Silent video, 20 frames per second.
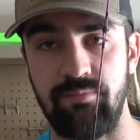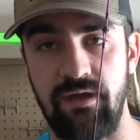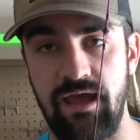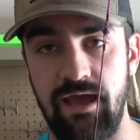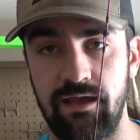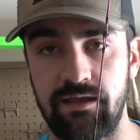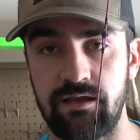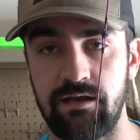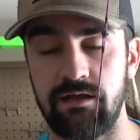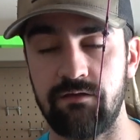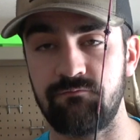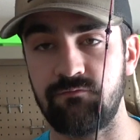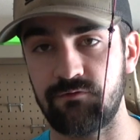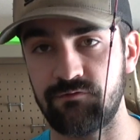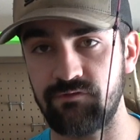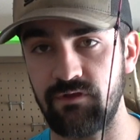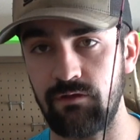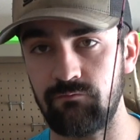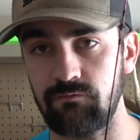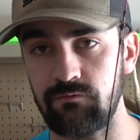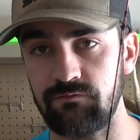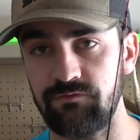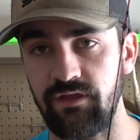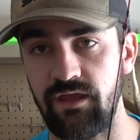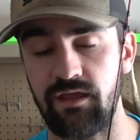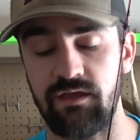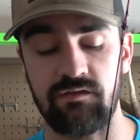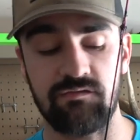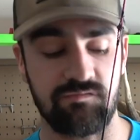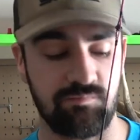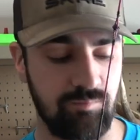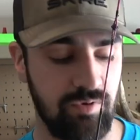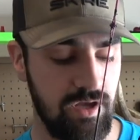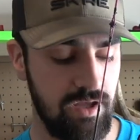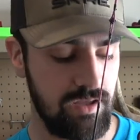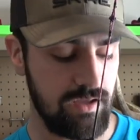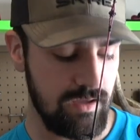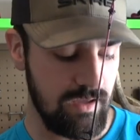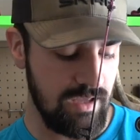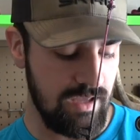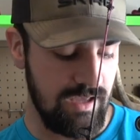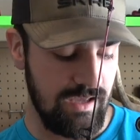packing it for several days, but